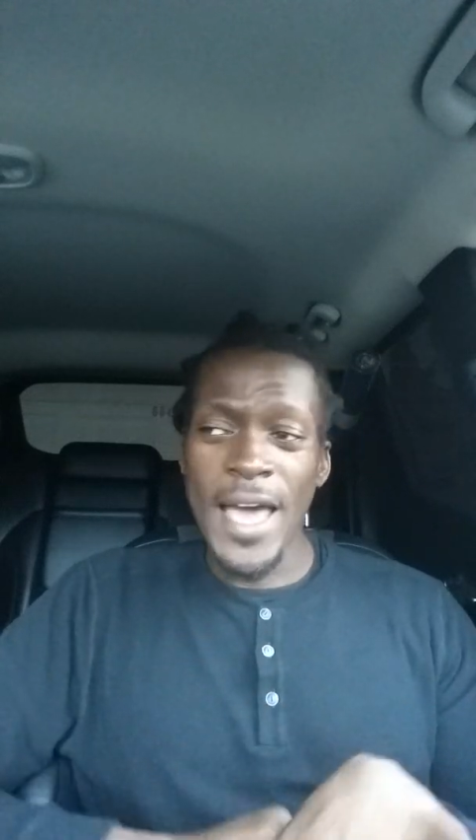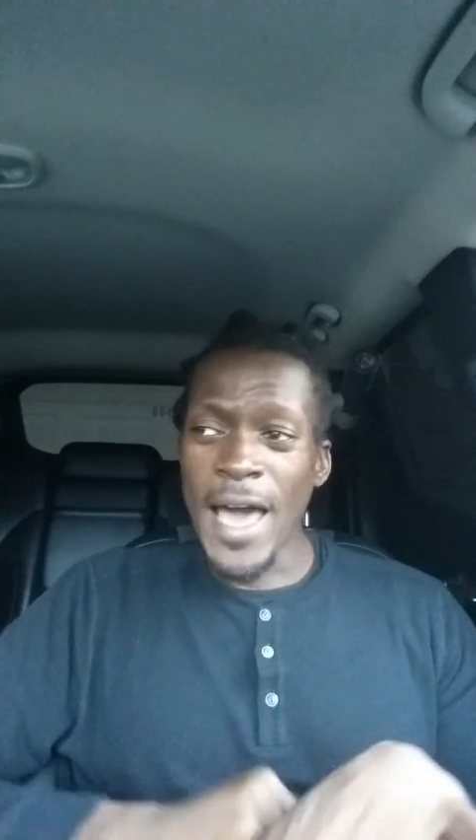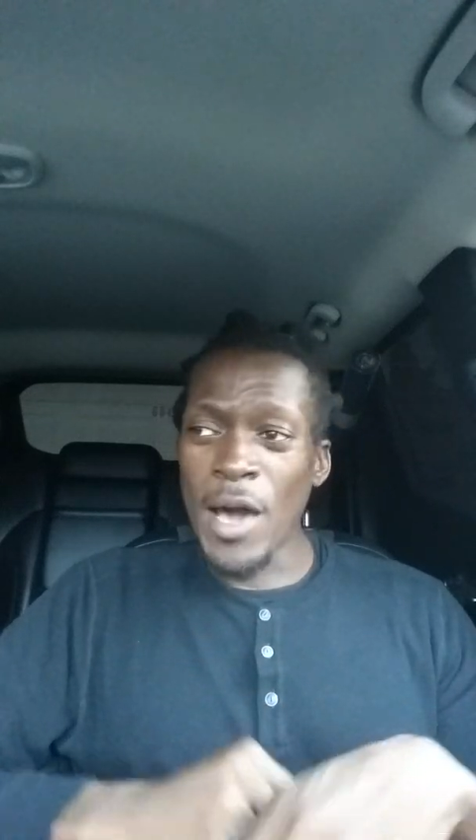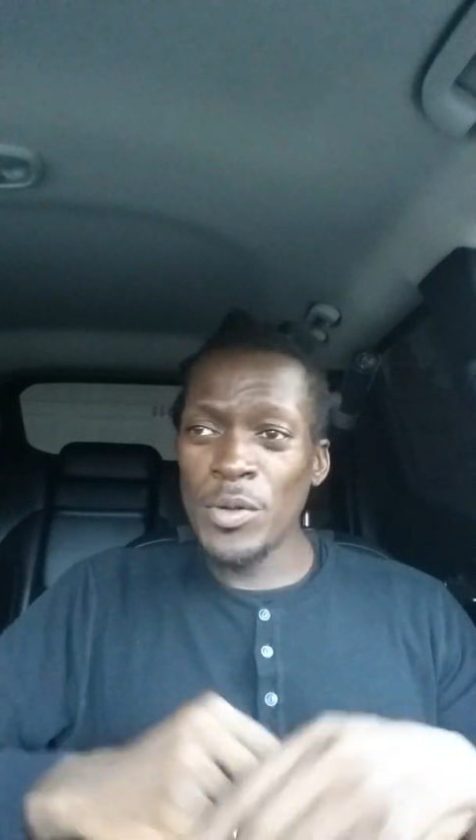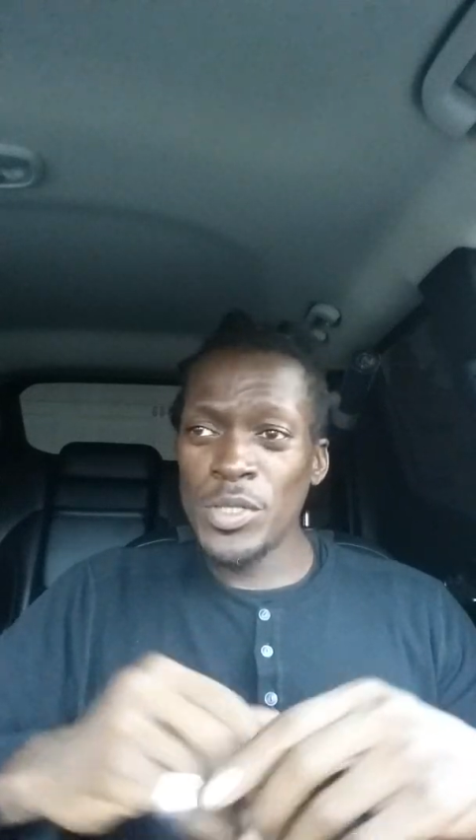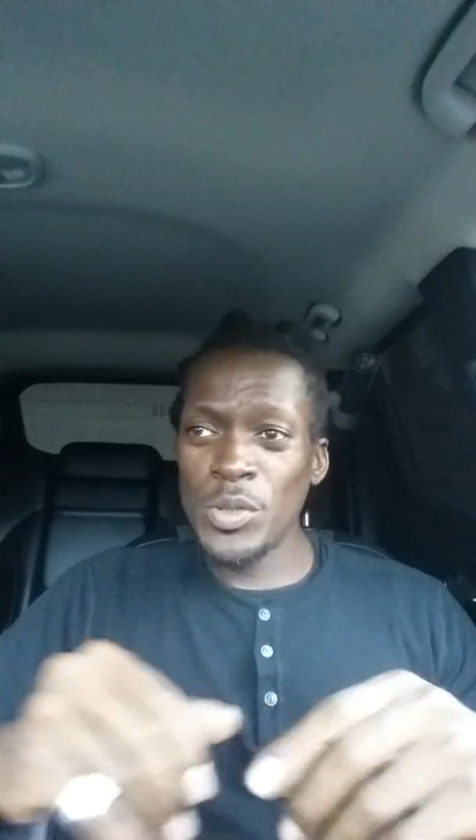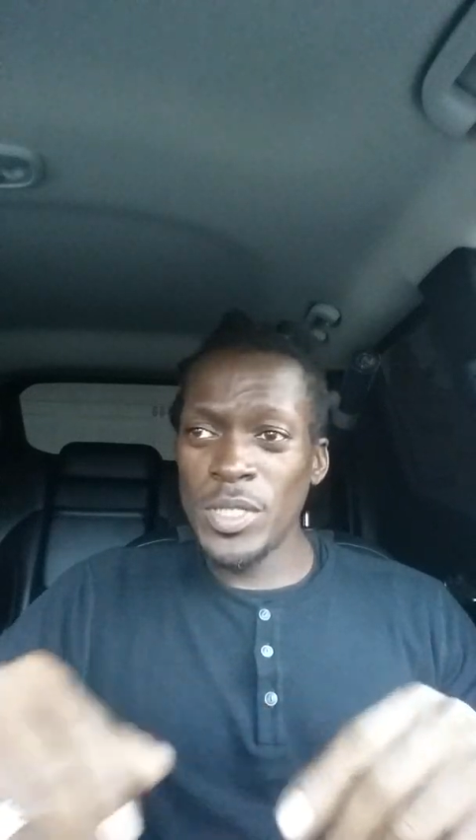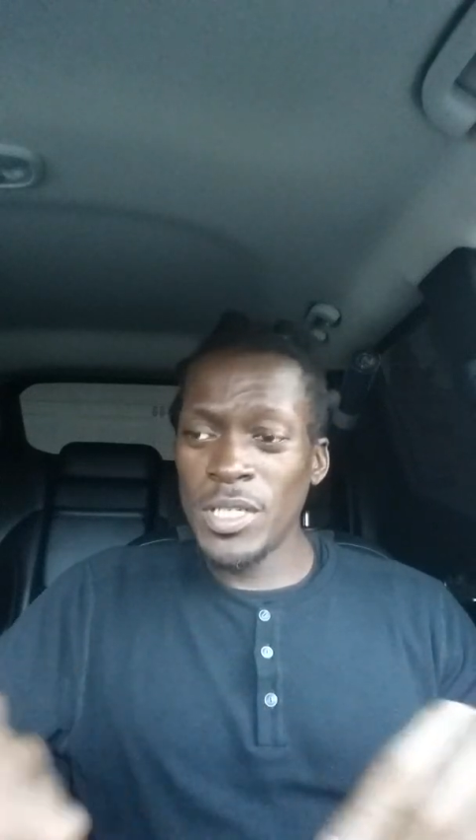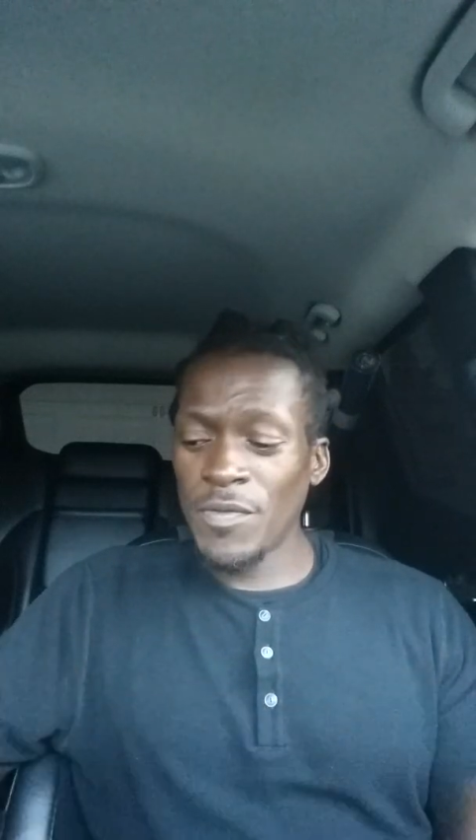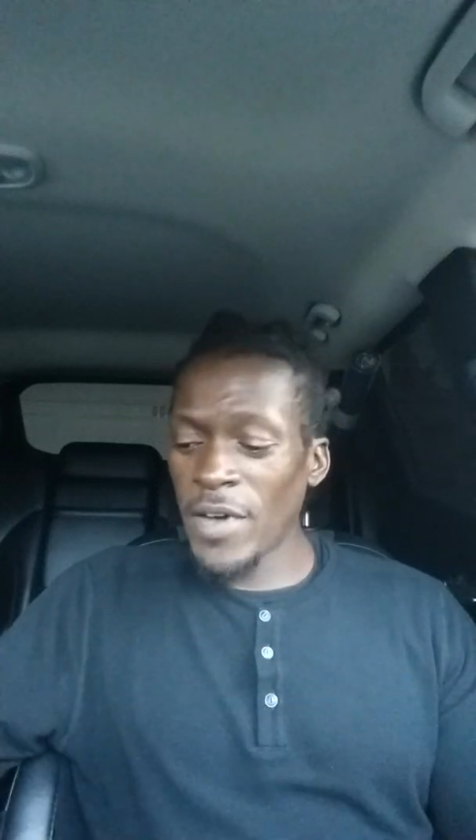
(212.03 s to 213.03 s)
How would you
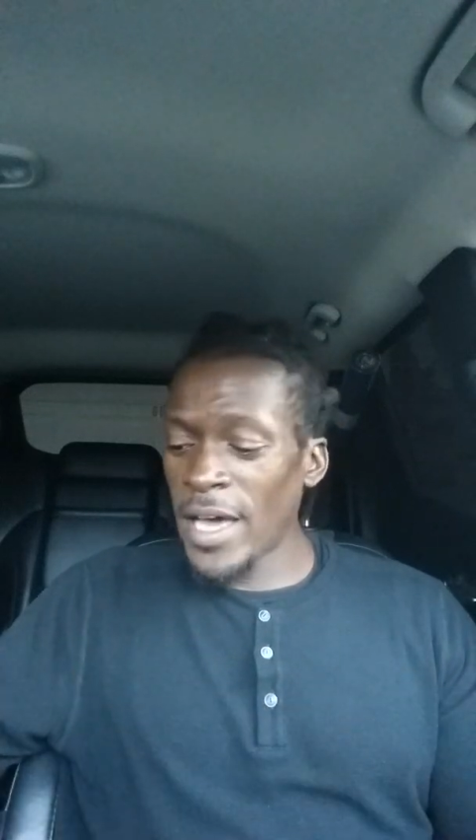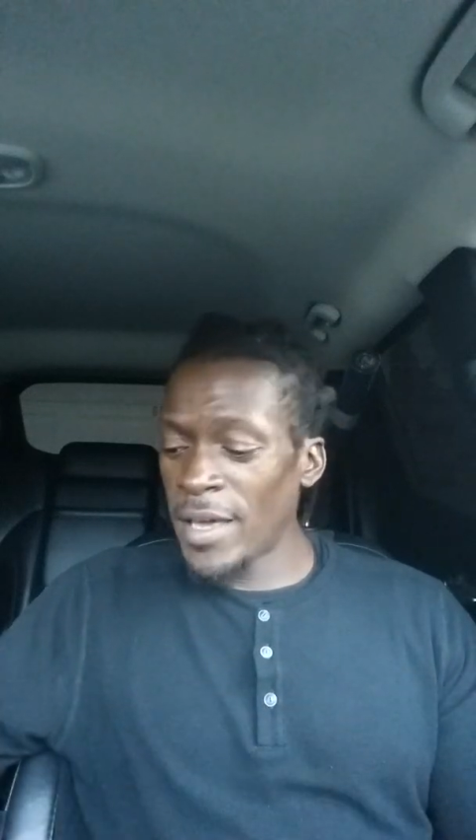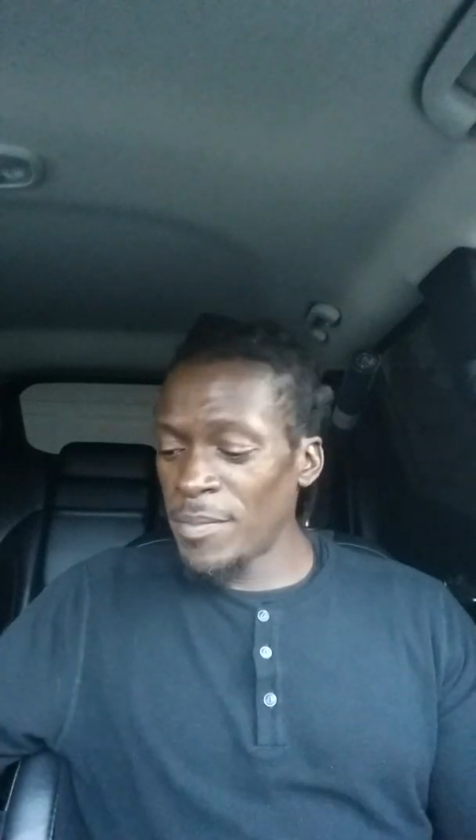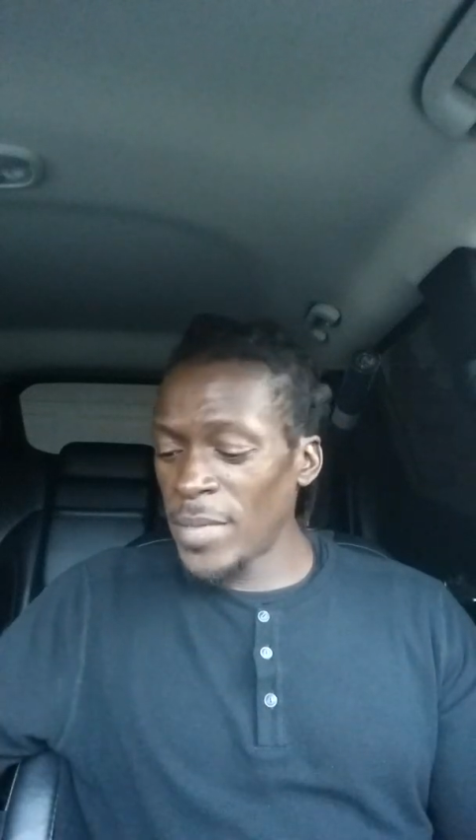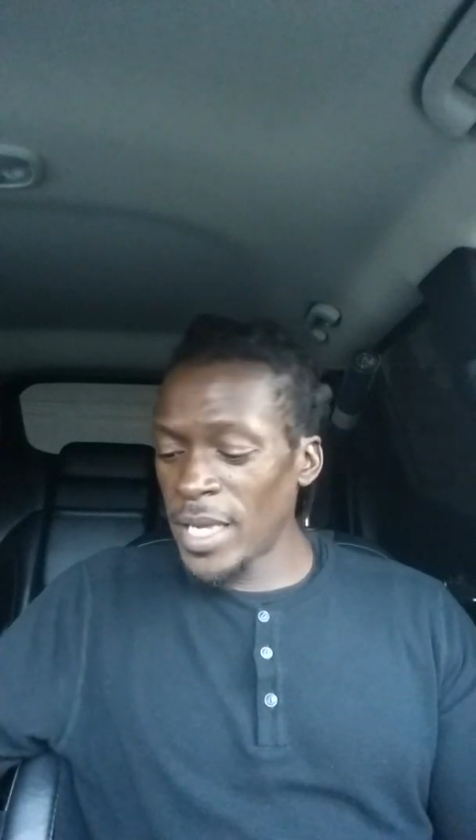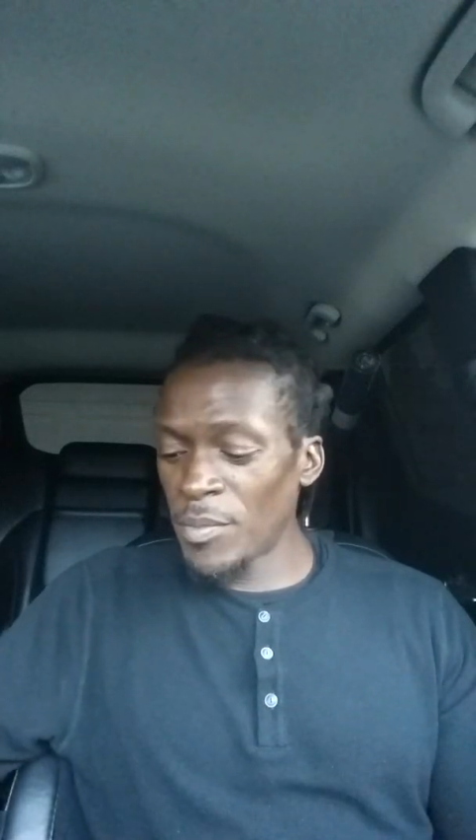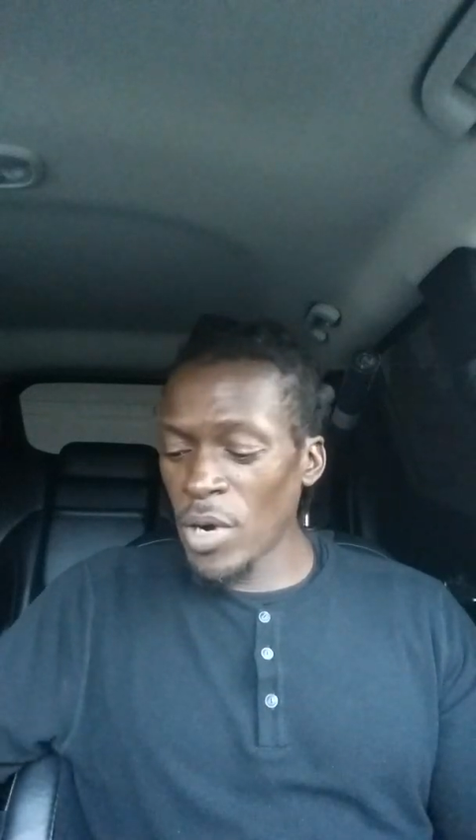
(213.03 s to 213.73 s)
identify abandoned